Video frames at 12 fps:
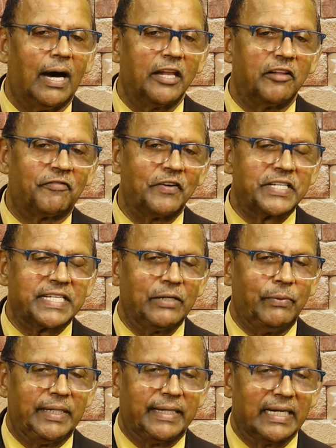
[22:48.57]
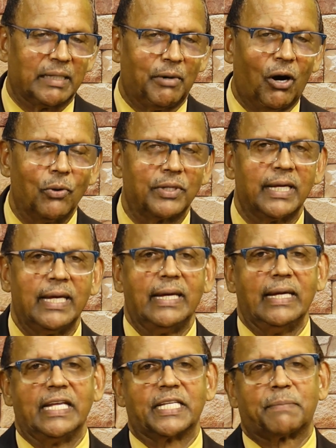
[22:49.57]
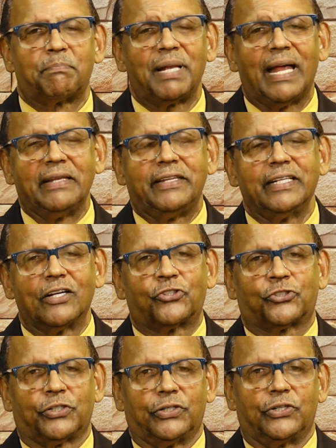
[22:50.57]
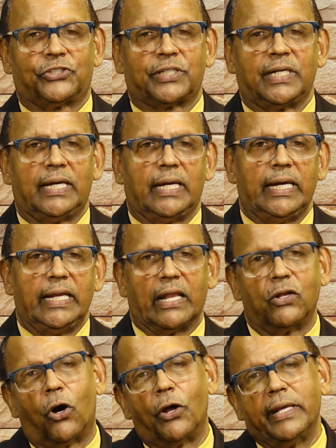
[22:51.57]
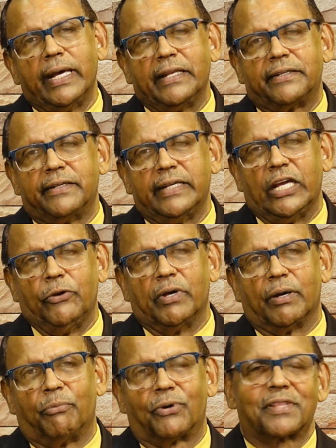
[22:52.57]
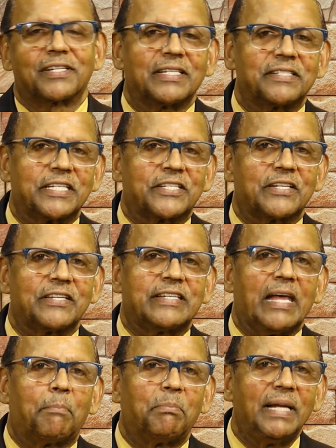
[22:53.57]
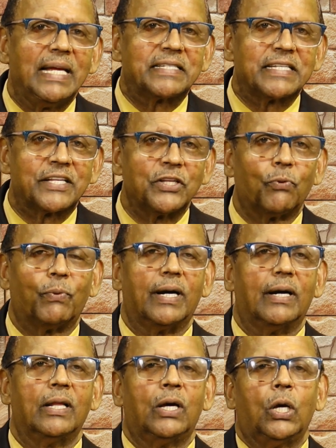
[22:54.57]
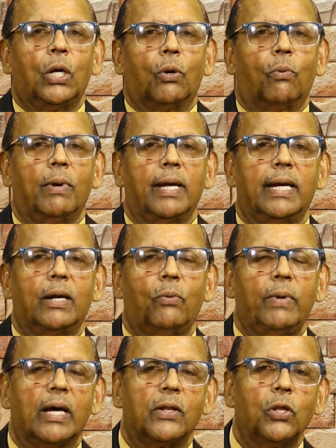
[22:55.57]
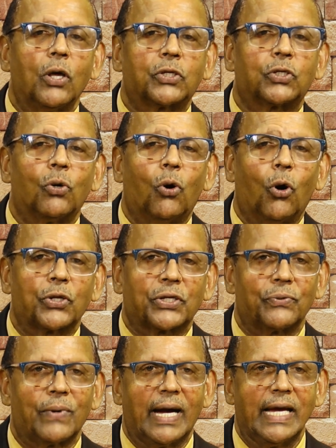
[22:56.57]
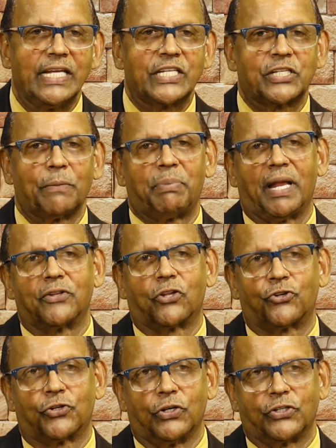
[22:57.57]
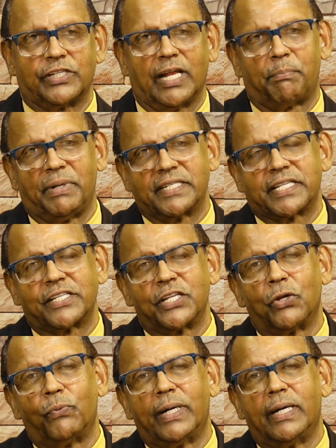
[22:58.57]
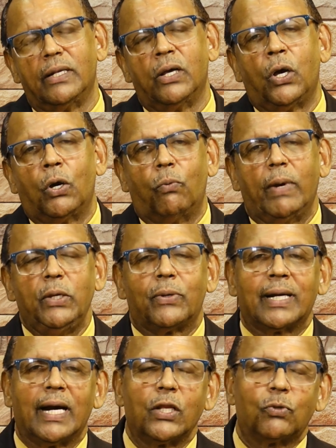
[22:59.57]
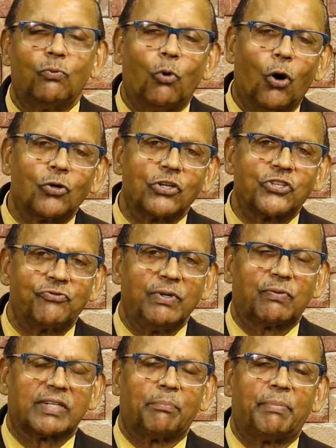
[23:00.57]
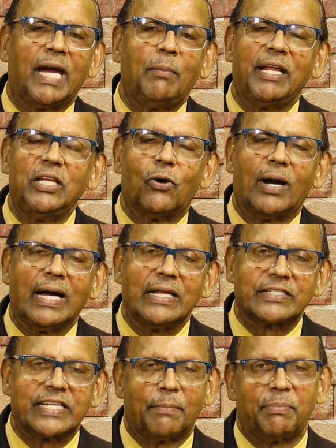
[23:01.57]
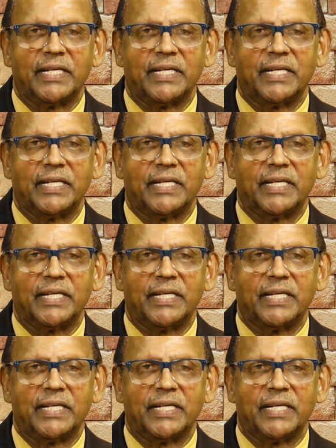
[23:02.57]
and the first thing we think about is planting a church in an unentered area. Brothers and sisters, there are places in the world where we are not authorized to plant a church. There are places in the world where you can't walk the street with a Bible in your hands. There are